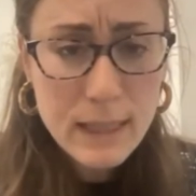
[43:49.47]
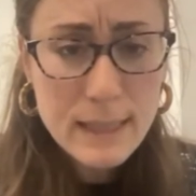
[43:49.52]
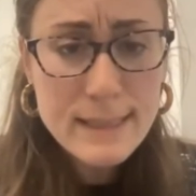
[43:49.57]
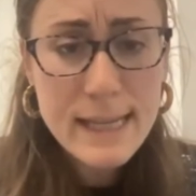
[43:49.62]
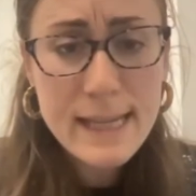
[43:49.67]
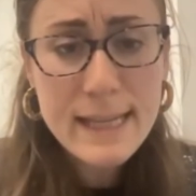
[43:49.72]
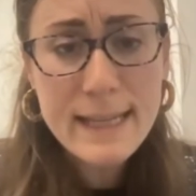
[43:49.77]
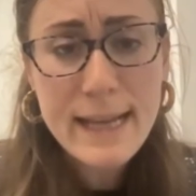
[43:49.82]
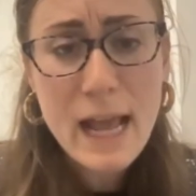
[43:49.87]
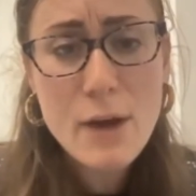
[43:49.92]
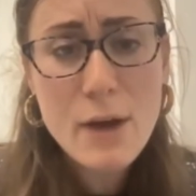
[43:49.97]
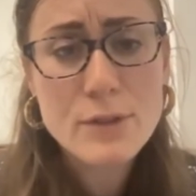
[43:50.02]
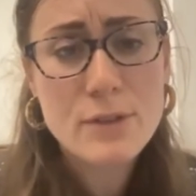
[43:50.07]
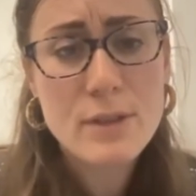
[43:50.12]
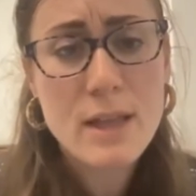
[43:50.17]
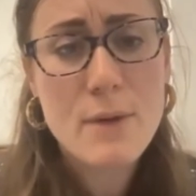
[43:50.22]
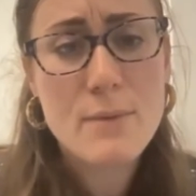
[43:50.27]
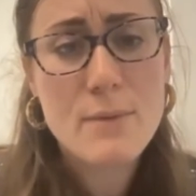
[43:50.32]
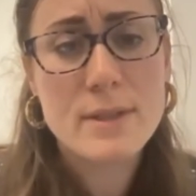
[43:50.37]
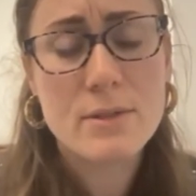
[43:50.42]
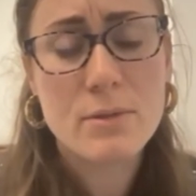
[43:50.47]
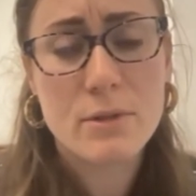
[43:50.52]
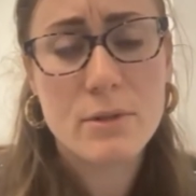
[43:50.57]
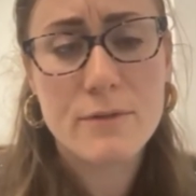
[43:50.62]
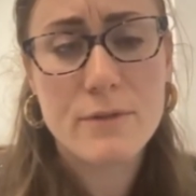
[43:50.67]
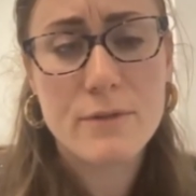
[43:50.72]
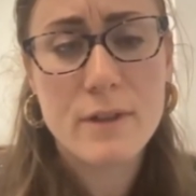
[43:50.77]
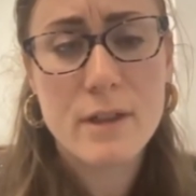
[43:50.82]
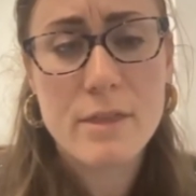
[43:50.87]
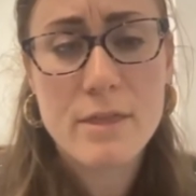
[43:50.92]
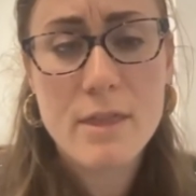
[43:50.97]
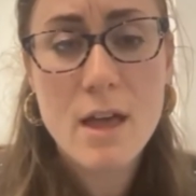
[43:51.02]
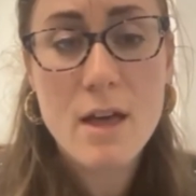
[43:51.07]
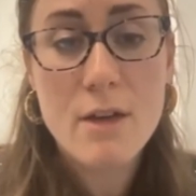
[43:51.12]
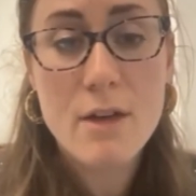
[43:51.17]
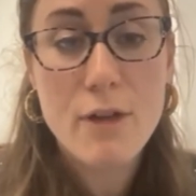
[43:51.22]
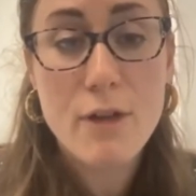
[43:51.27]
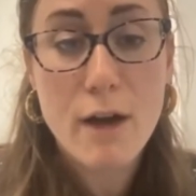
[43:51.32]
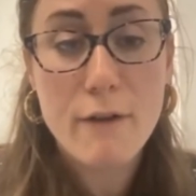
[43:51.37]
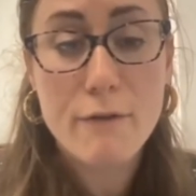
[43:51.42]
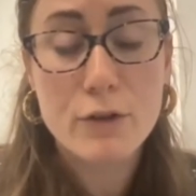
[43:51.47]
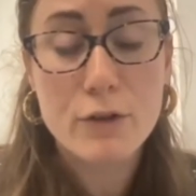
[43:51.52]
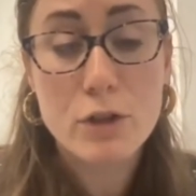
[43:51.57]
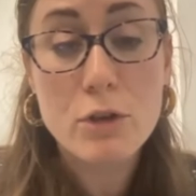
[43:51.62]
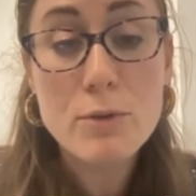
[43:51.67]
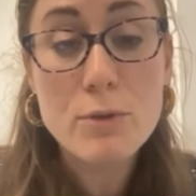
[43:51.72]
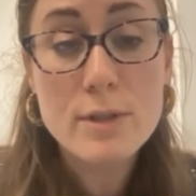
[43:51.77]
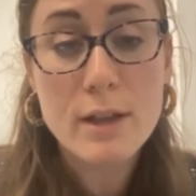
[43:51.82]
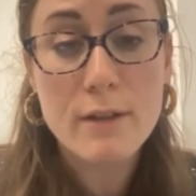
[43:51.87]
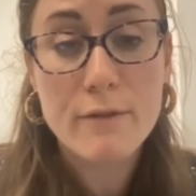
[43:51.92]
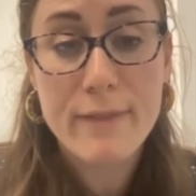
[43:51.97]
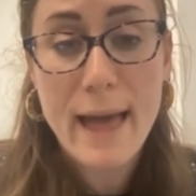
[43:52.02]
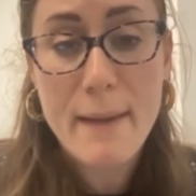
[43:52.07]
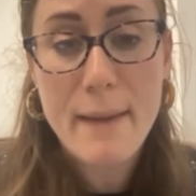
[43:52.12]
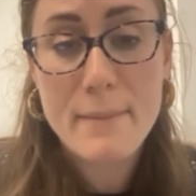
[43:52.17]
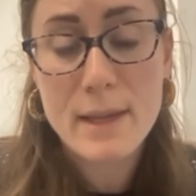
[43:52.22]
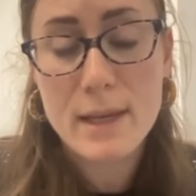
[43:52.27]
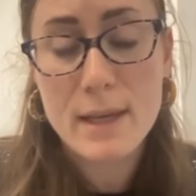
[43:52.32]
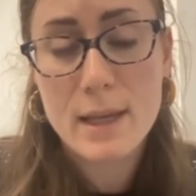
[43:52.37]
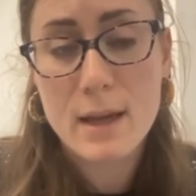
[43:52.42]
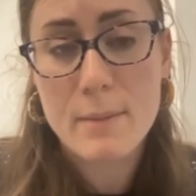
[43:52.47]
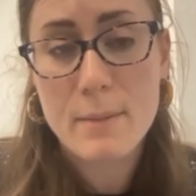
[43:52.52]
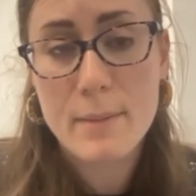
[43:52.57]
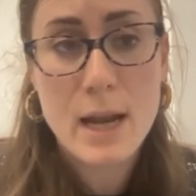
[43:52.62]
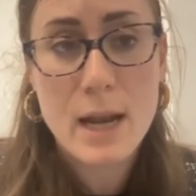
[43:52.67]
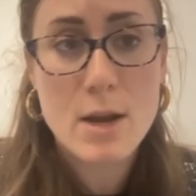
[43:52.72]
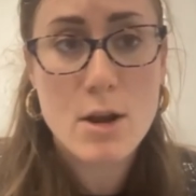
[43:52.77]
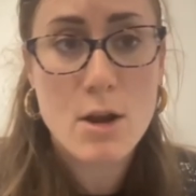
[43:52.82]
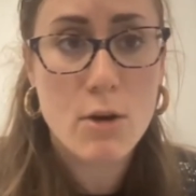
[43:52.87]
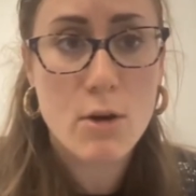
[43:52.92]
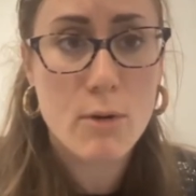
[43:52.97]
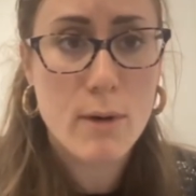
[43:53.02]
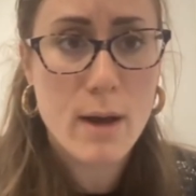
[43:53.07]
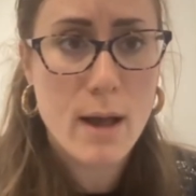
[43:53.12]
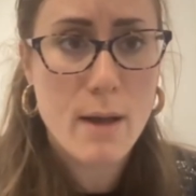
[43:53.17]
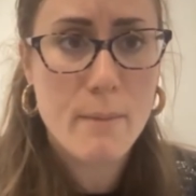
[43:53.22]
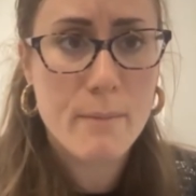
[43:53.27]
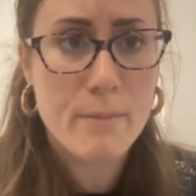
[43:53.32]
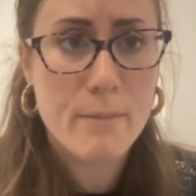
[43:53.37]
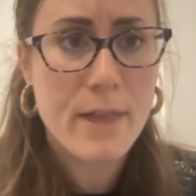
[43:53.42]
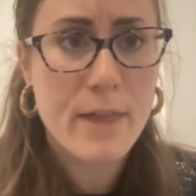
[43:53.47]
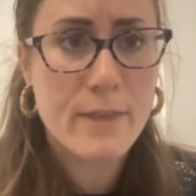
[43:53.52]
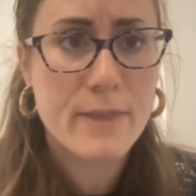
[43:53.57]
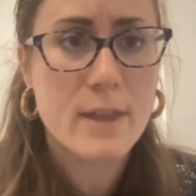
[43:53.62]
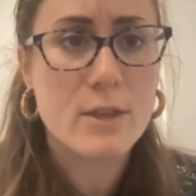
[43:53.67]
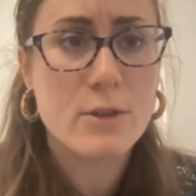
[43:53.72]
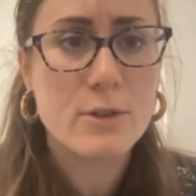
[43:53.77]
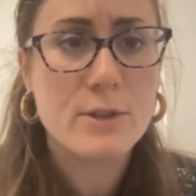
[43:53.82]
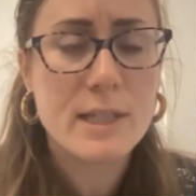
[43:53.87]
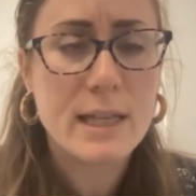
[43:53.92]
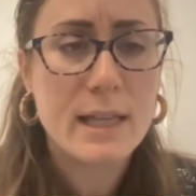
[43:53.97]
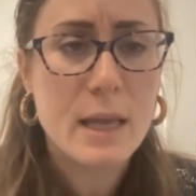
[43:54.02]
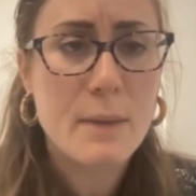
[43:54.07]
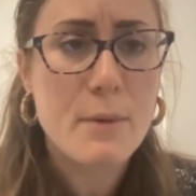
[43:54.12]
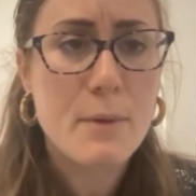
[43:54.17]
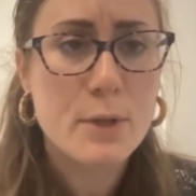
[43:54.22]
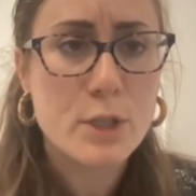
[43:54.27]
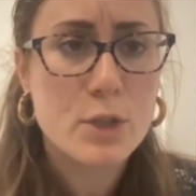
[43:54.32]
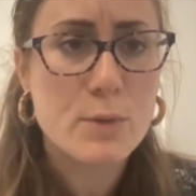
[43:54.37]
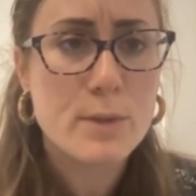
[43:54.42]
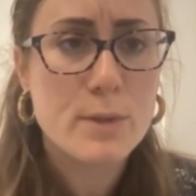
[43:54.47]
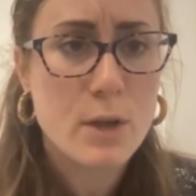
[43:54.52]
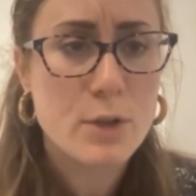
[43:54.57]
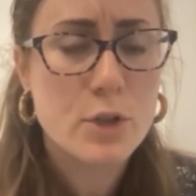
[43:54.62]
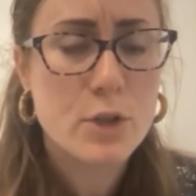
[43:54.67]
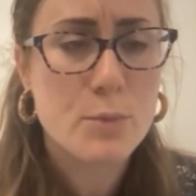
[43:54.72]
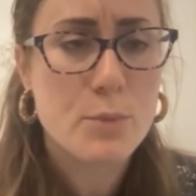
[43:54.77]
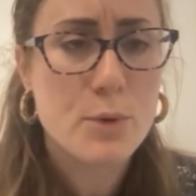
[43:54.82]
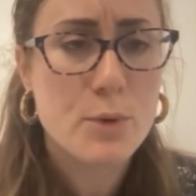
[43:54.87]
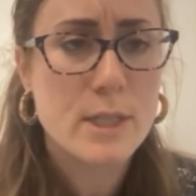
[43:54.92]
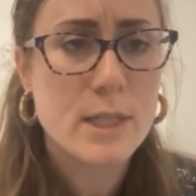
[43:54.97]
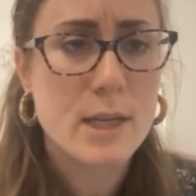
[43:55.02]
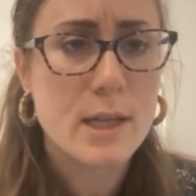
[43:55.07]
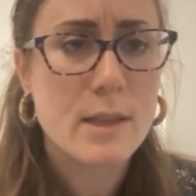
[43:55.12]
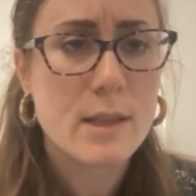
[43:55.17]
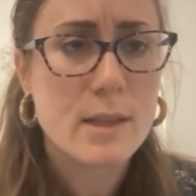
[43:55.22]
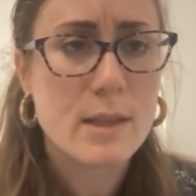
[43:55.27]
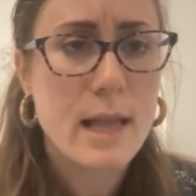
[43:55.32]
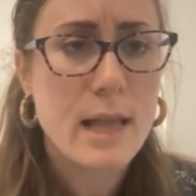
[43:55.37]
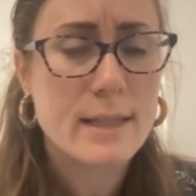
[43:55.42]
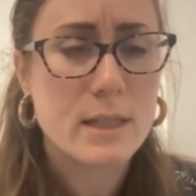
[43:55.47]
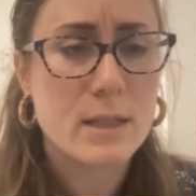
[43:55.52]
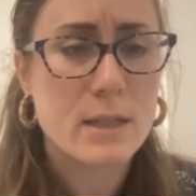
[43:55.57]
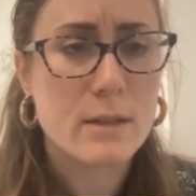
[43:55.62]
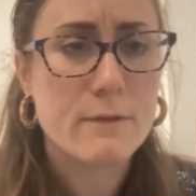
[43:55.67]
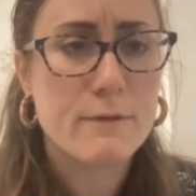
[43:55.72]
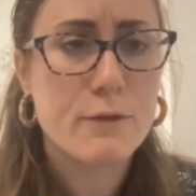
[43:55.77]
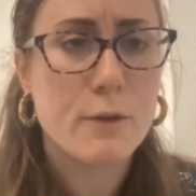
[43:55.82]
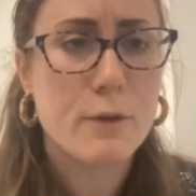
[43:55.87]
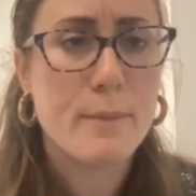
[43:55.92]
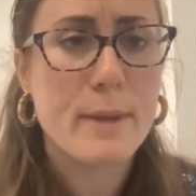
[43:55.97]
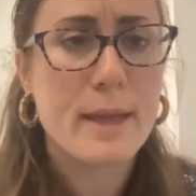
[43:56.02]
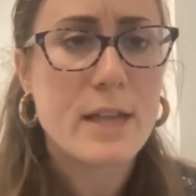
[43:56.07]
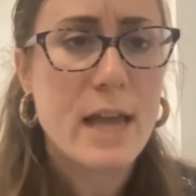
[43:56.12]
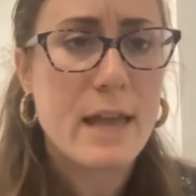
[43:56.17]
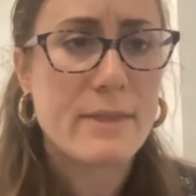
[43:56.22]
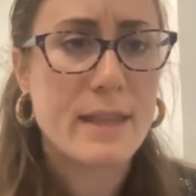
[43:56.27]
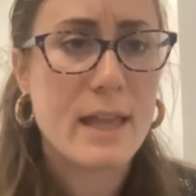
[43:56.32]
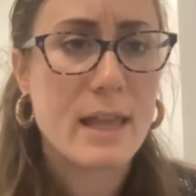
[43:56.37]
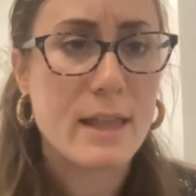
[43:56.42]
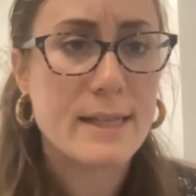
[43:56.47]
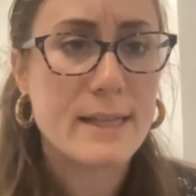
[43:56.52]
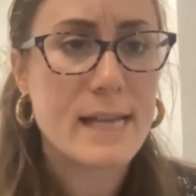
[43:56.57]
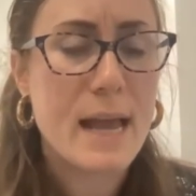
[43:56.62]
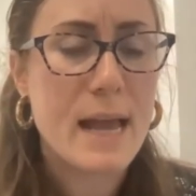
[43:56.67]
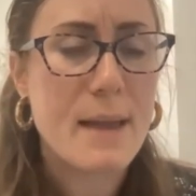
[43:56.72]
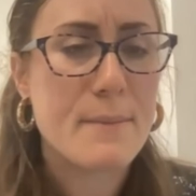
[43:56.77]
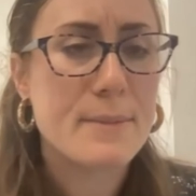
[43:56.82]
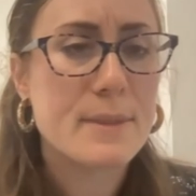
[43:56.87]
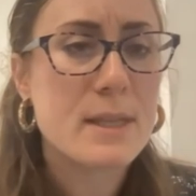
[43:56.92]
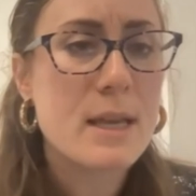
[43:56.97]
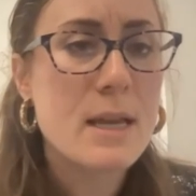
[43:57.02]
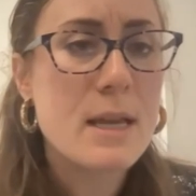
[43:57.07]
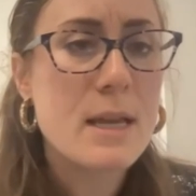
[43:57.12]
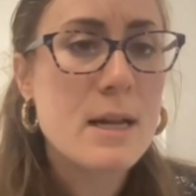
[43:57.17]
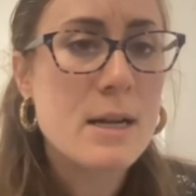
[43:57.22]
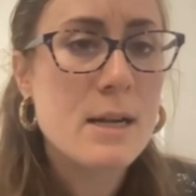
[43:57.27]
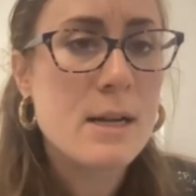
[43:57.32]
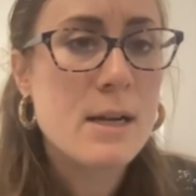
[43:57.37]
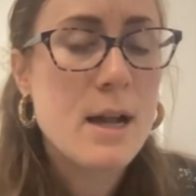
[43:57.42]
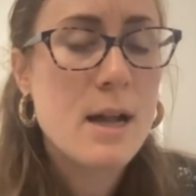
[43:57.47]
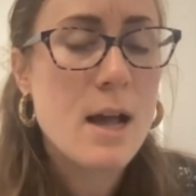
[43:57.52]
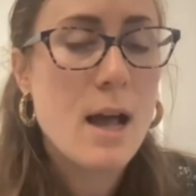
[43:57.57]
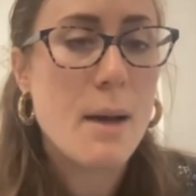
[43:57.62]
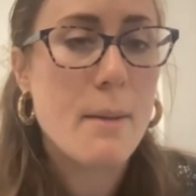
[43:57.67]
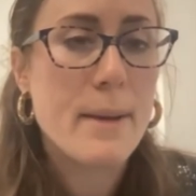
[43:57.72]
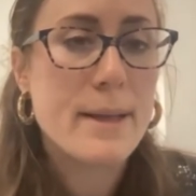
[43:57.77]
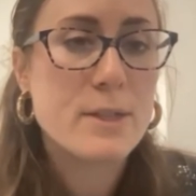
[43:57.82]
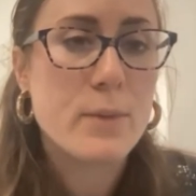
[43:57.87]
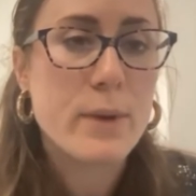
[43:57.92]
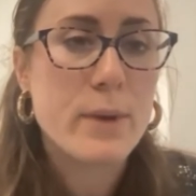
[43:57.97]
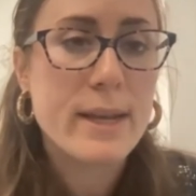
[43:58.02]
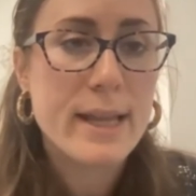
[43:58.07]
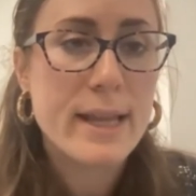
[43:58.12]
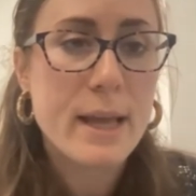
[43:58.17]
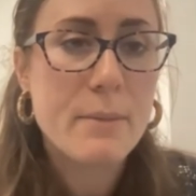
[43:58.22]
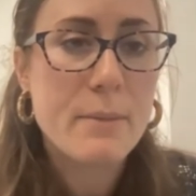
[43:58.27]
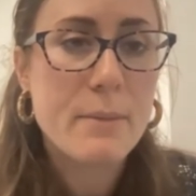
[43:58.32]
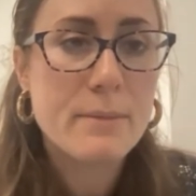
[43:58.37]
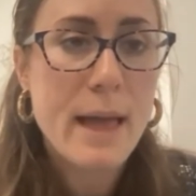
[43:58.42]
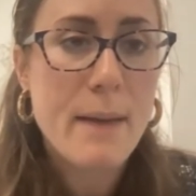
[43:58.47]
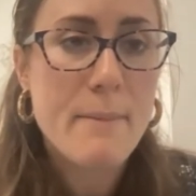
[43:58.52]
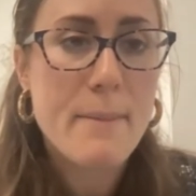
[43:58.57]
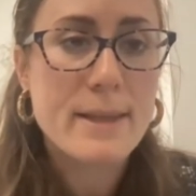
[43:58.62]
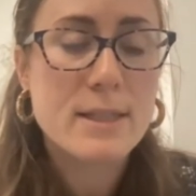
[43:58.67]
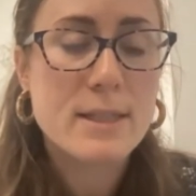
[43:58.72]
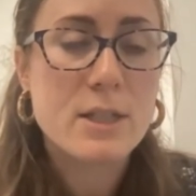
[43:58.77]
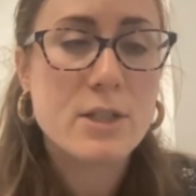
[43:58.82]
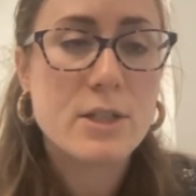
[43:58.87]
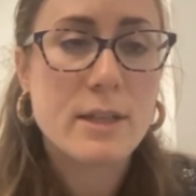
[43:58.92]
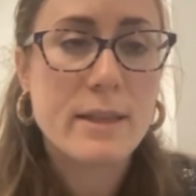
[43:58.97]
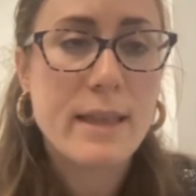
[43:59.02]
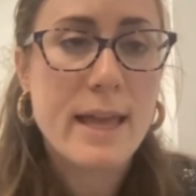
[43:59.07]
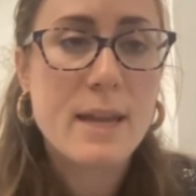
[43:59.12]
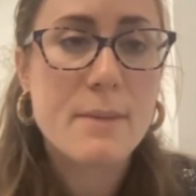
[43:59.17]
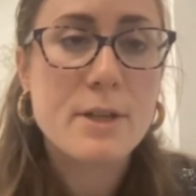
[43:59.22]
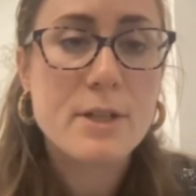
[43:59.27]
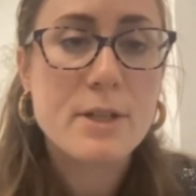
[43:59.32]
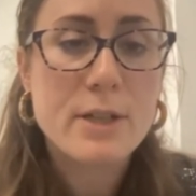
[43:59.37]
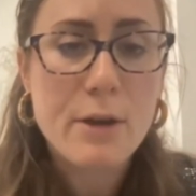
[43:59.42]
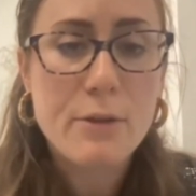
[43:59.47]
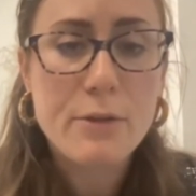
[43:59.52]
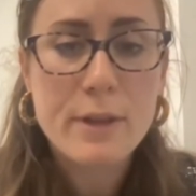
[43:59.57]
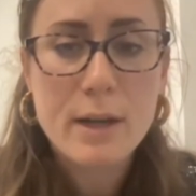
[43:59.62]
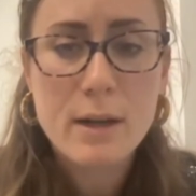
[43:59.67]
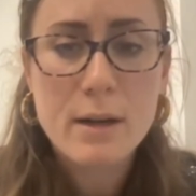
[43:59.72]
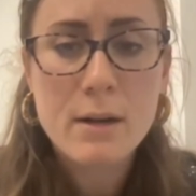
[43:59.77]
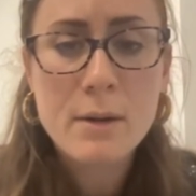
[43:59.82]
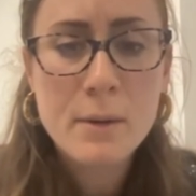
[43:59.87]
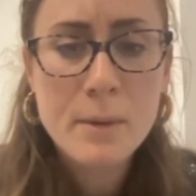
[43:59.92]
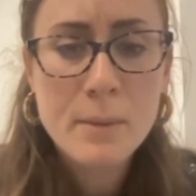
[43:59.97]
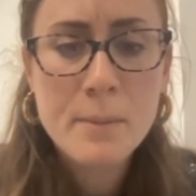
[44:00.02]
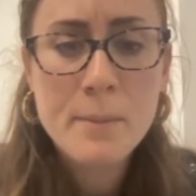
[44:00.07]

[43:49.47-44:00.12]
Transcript: taken out. So that was sort of a, a thoughtful use of that medium. And I know um, that the U T L A poster was also printed in, as a full page ad in the L A Times um, as a way to get that message and that image out there.